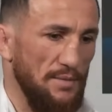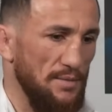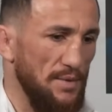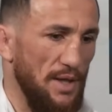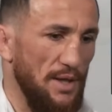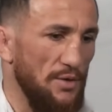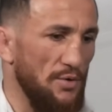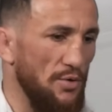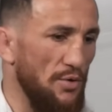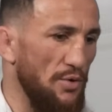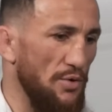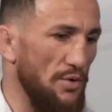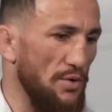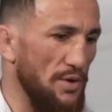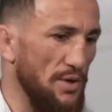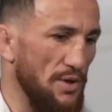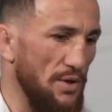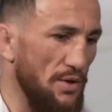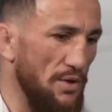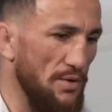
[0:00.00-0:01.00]
they
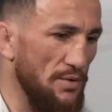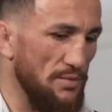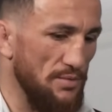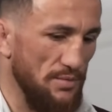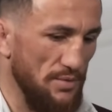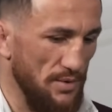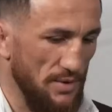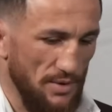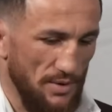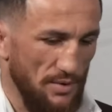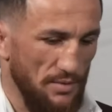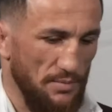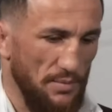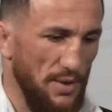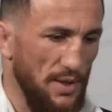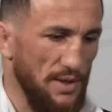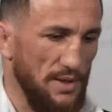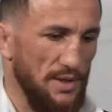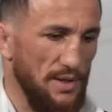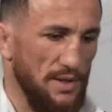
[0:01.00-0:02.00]
cool, you know,
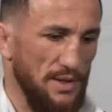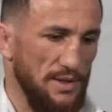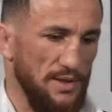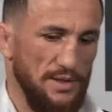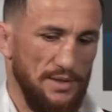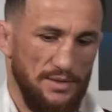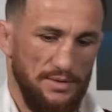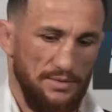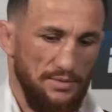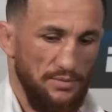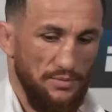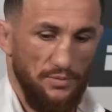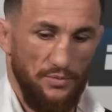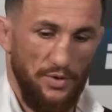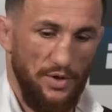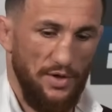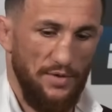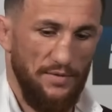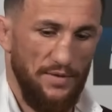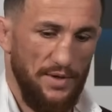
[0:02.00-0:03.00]
but it's
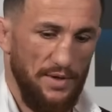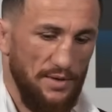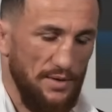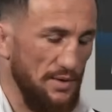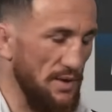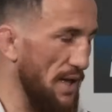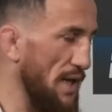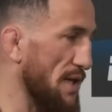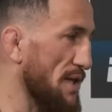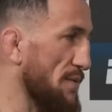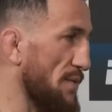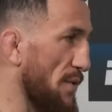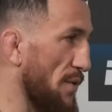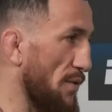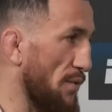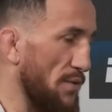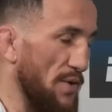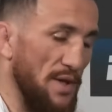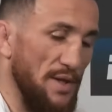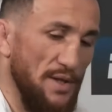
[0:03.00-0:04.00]
whatever it takes
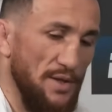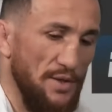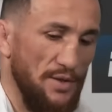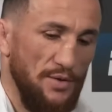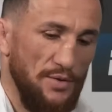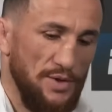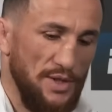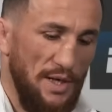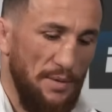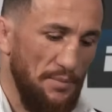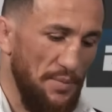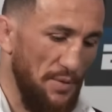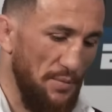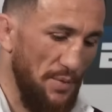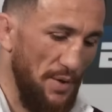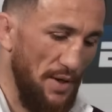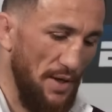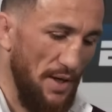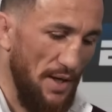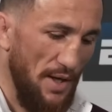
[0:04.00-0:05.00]
for win. You know, some
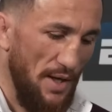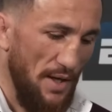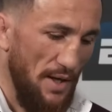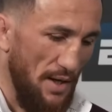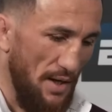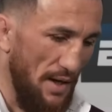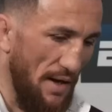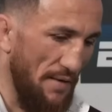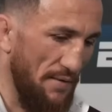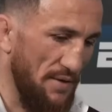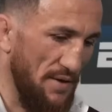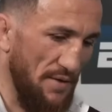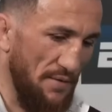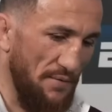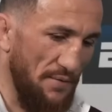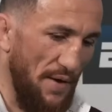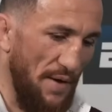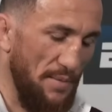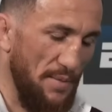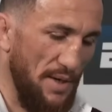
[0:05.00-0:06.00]
people left the
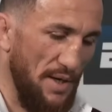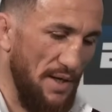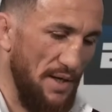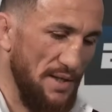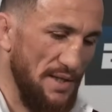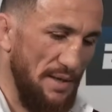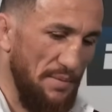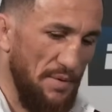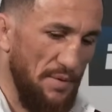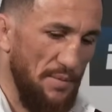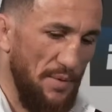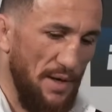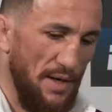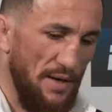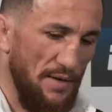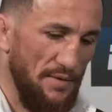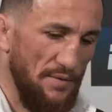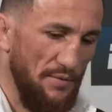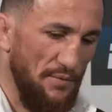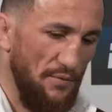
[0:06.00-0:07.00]
family, some people
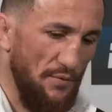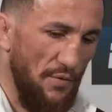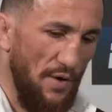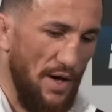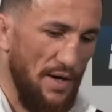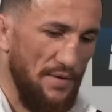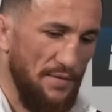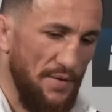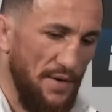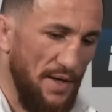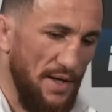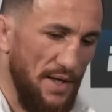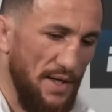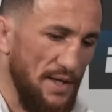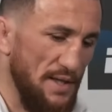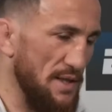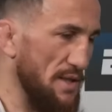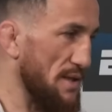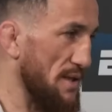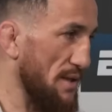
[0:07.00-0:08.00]
left wife and
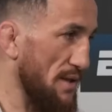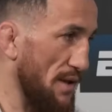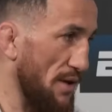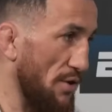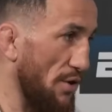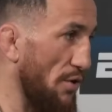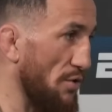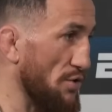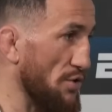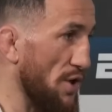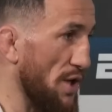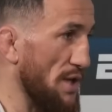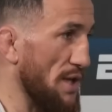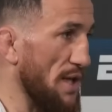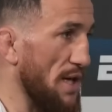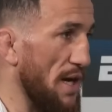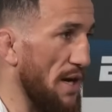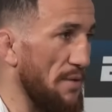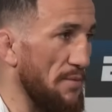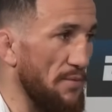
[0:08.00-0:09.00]
kids. They go
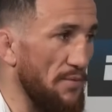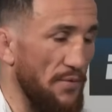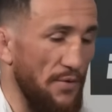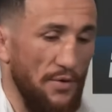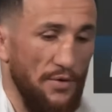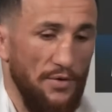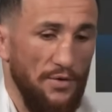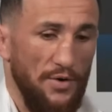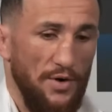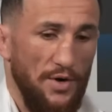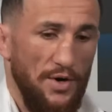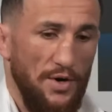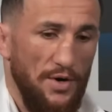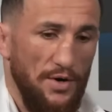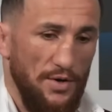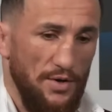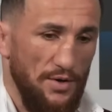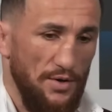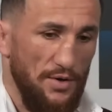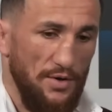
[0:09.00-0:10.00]
training camp for.
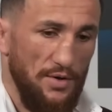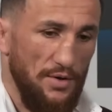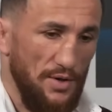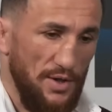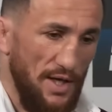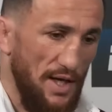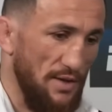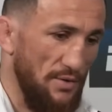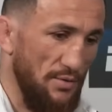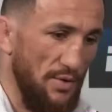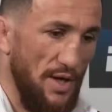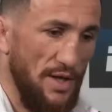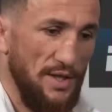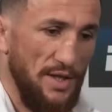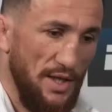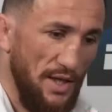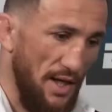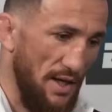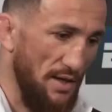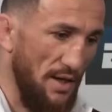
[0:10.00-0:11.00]
Get
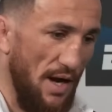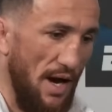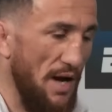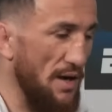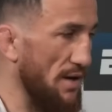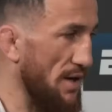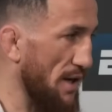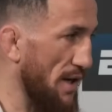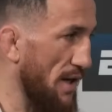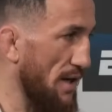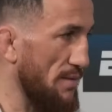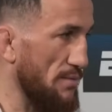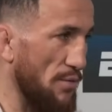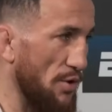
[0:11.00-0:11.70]
ready, get hungry, get